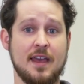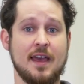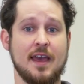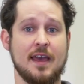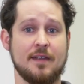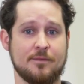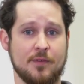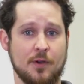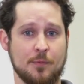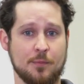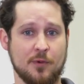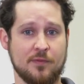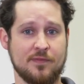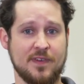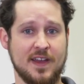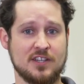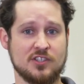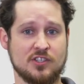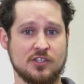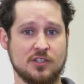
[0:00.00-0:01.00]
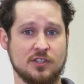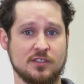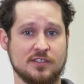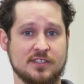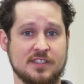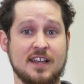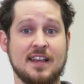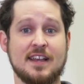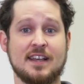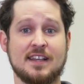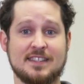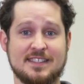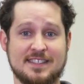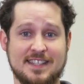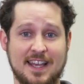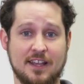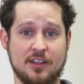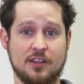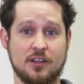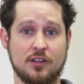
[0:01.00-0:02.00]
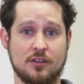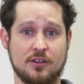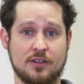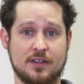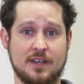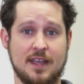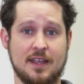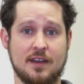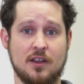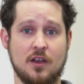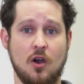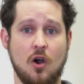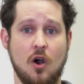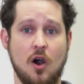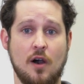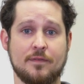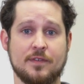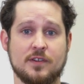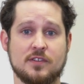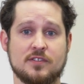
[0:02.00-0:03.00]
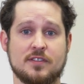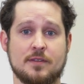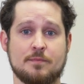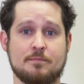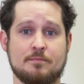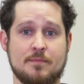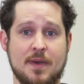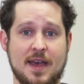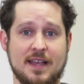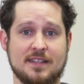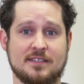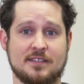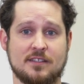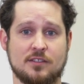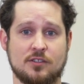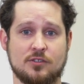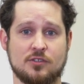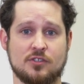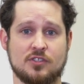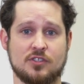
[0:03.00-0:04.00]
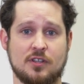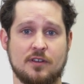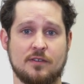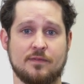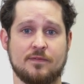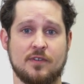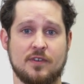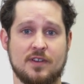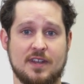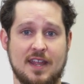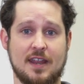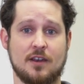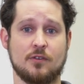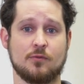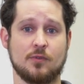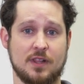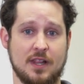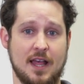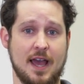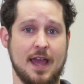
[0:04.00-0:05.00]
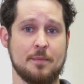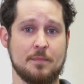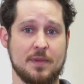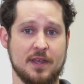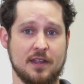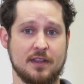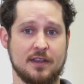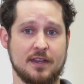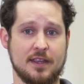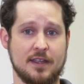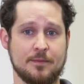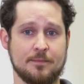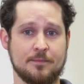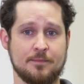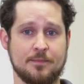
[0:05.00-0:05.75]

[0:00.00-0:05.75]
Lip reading: and for professionals, cellular data offers the best solution for data reliability.